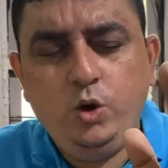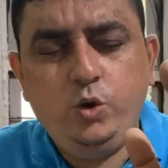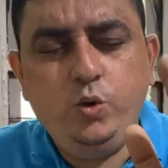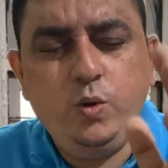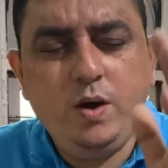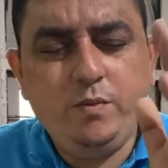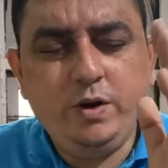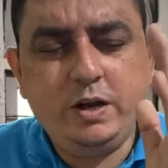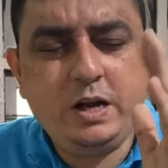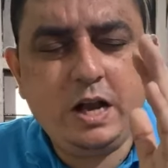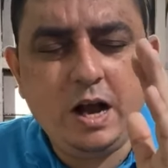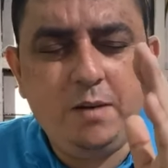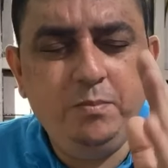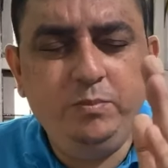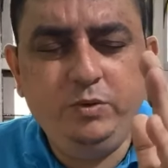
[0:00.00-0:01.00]
Whoever
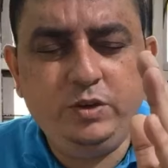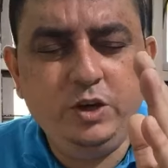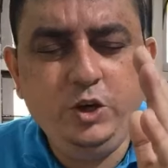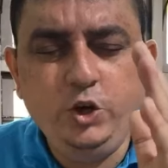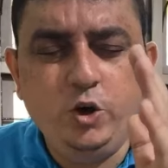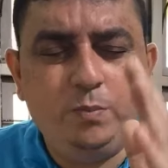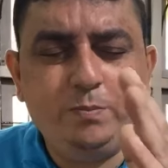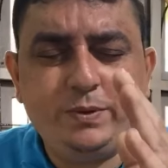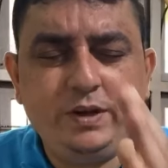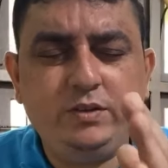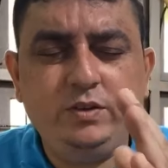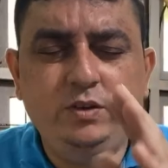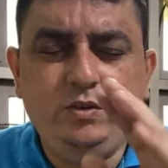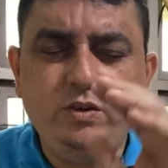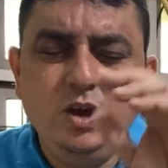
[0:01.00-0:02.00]
comes in your
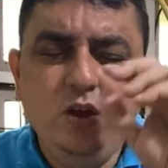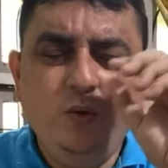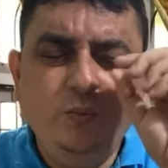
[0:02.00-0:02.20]
presence